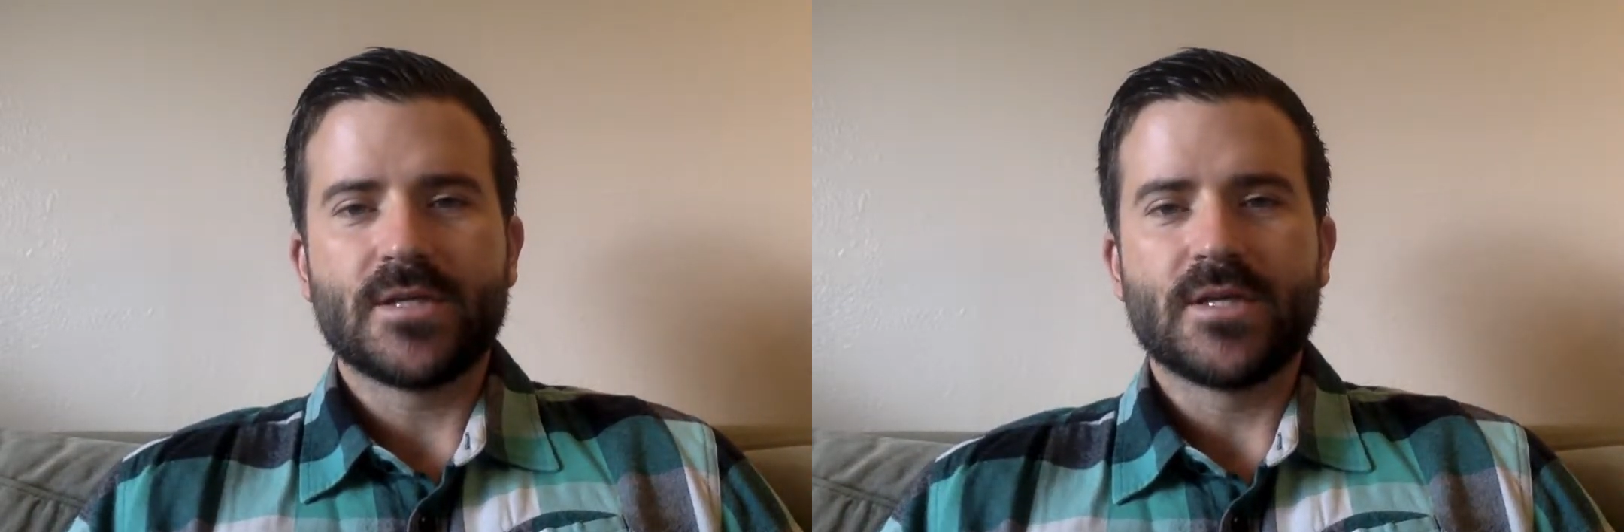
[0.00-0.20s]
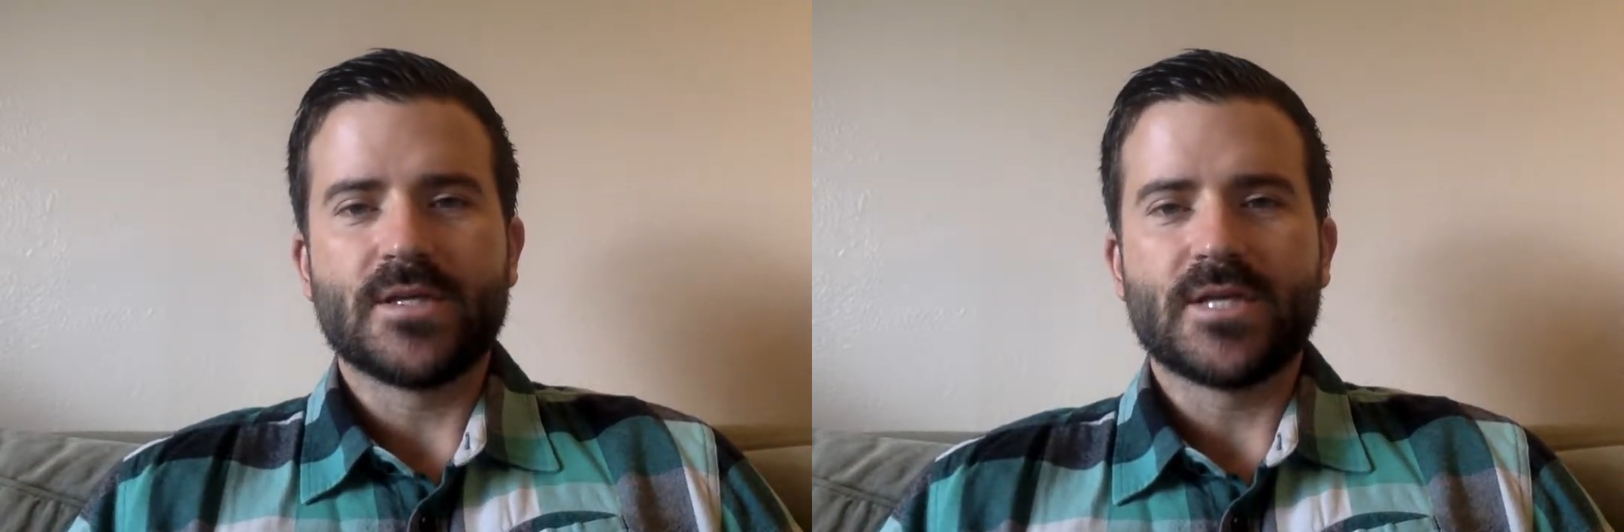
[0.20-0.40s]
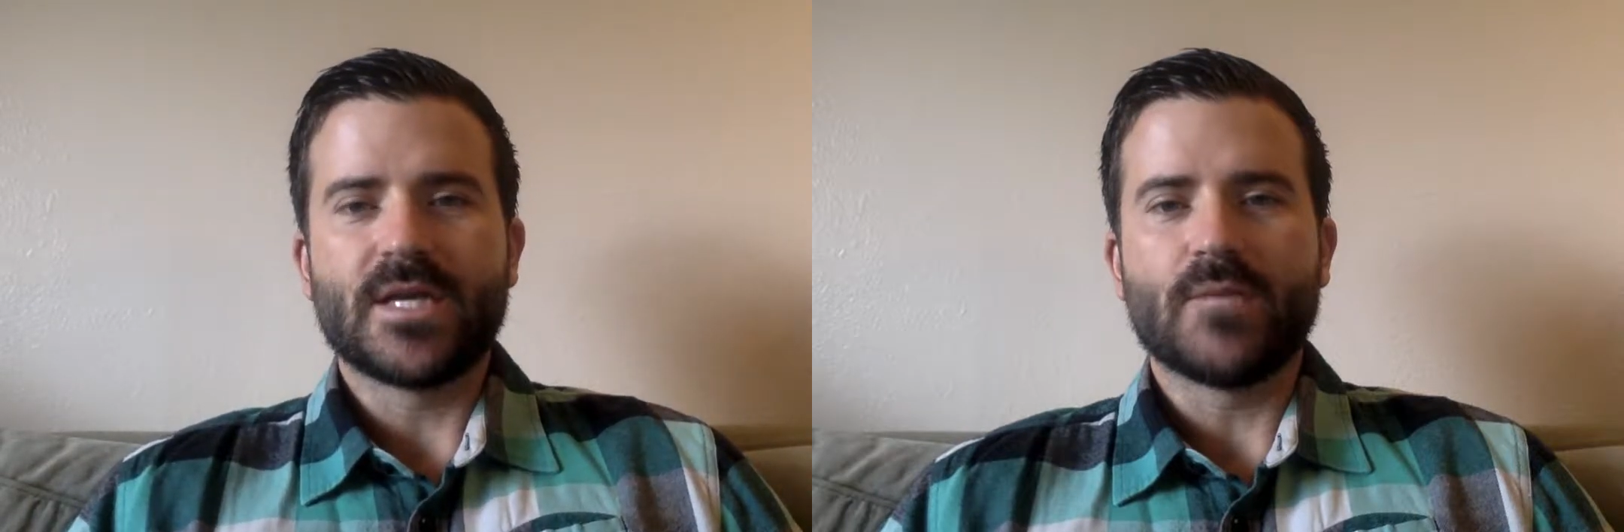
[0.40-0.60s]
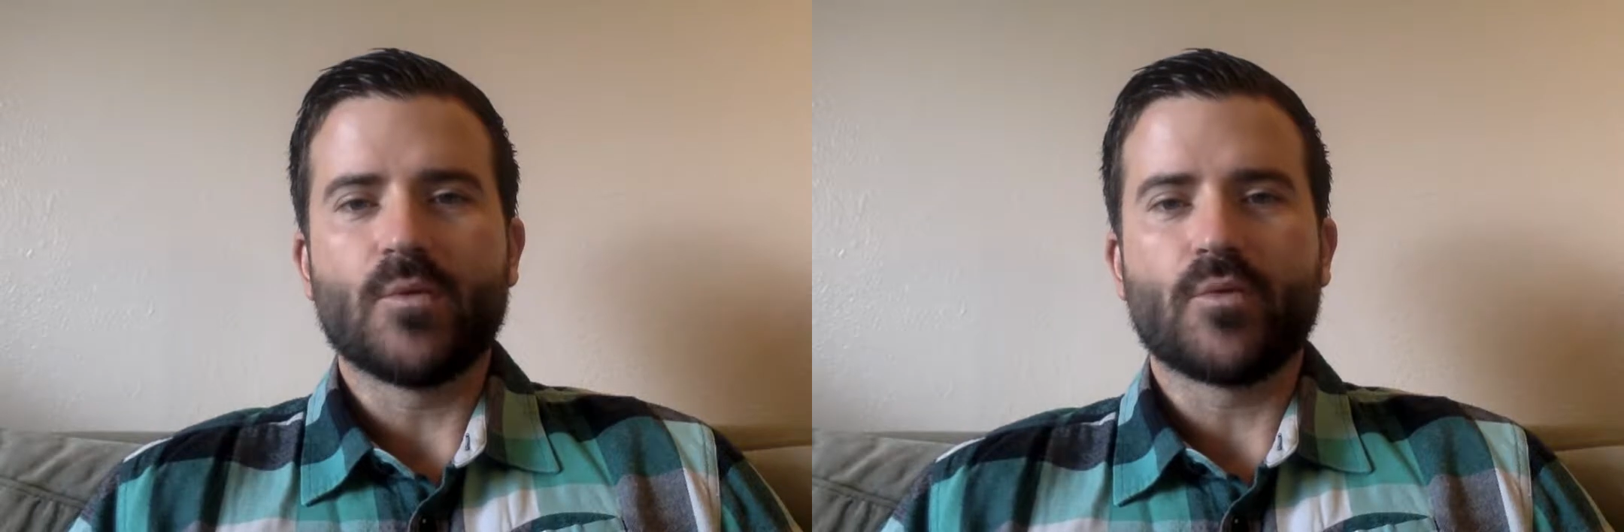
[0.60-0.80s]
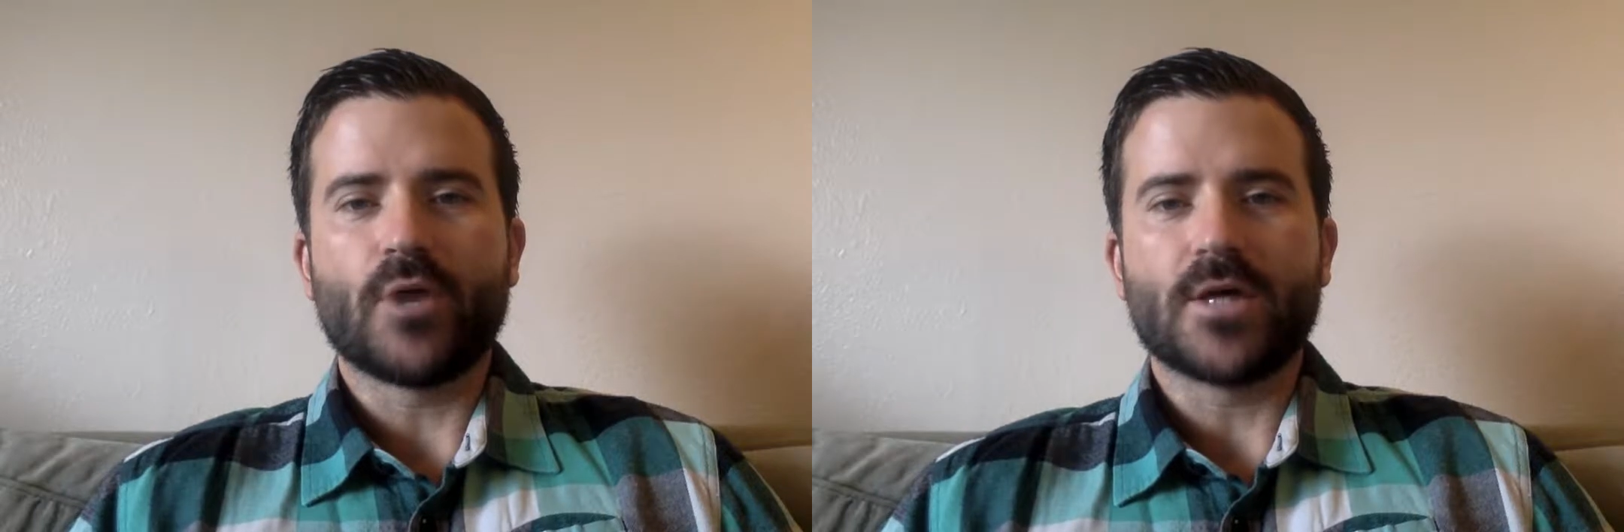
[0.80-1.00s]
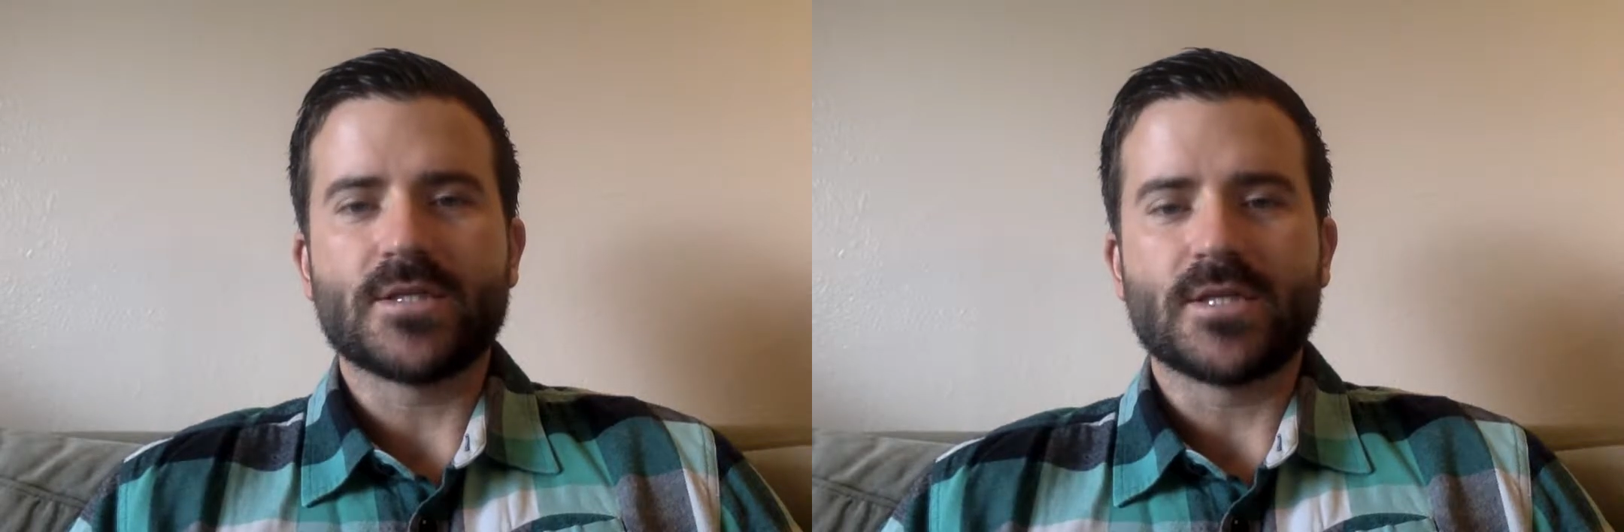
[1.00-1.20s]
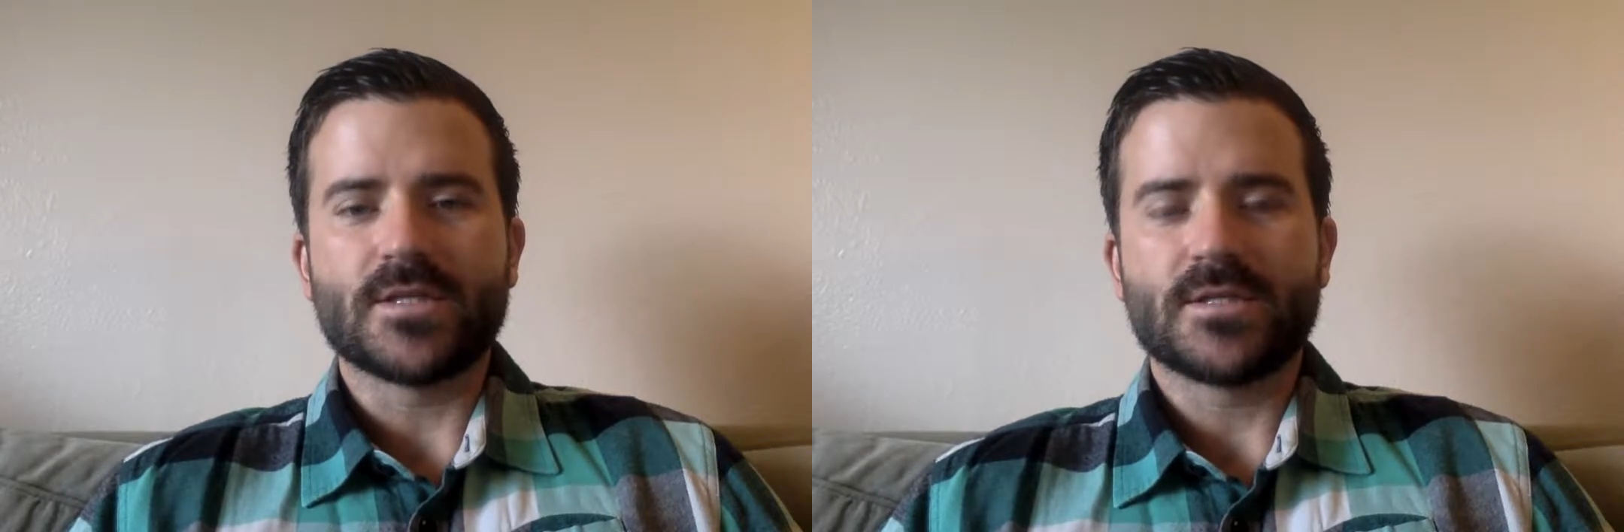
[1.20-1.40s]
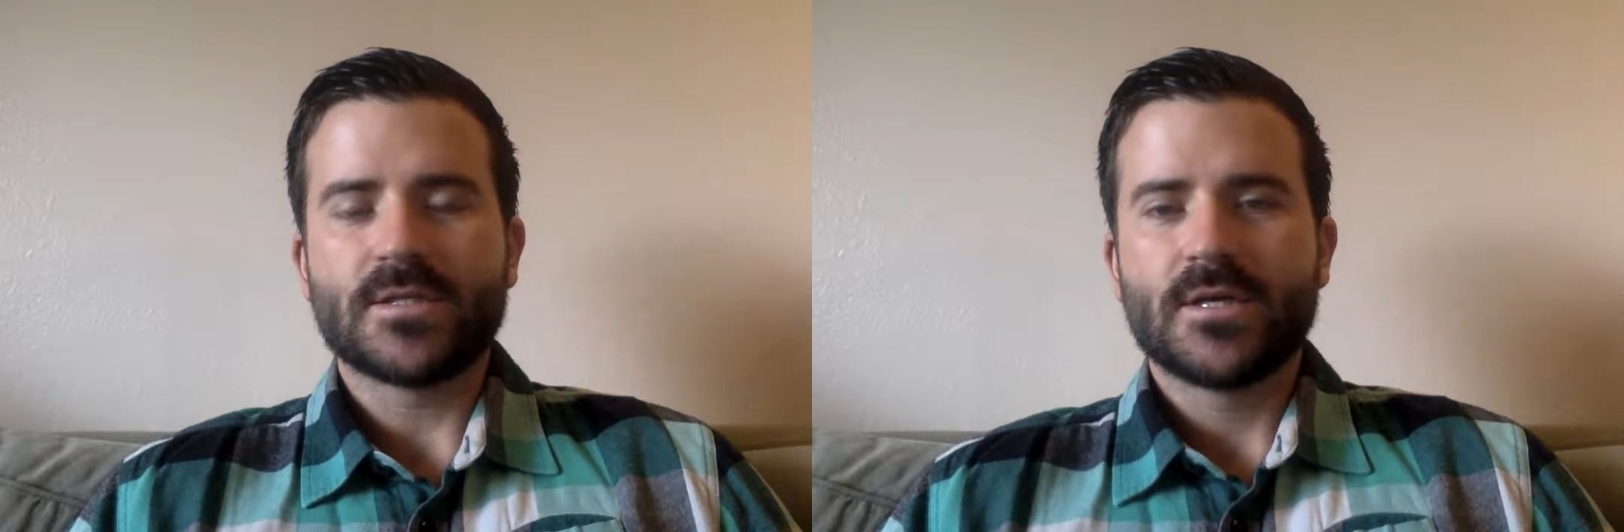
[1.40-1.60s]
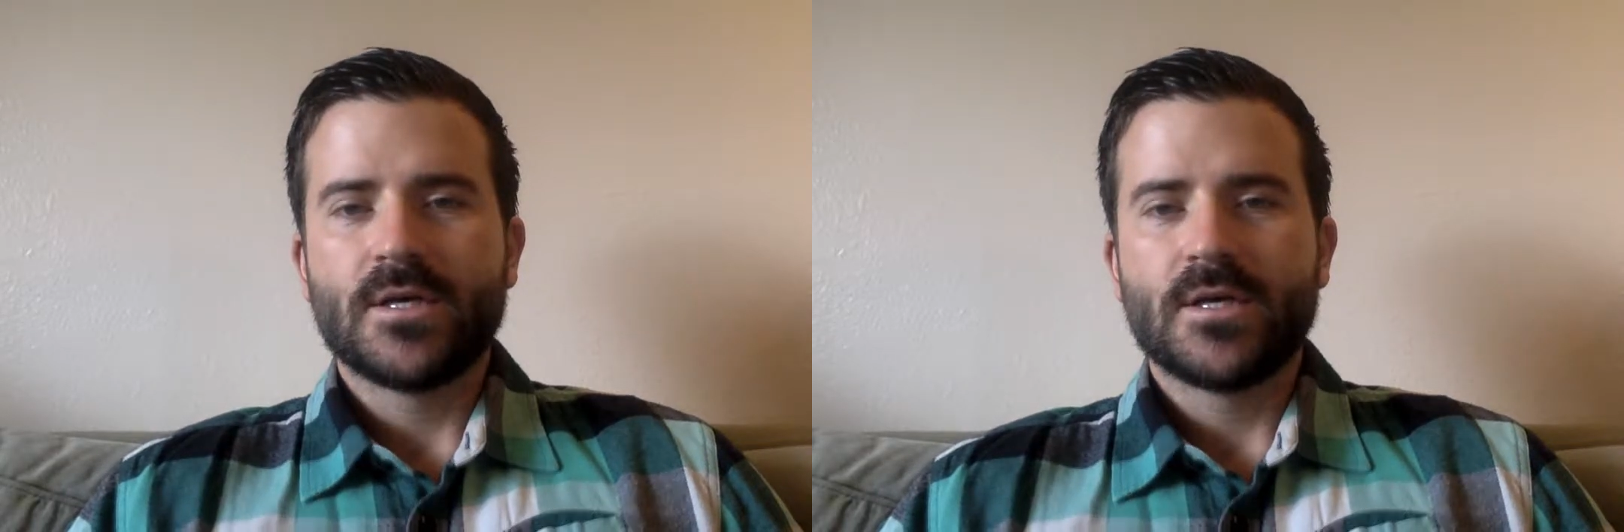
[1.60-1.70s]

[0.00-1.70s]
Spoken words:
and an attainable process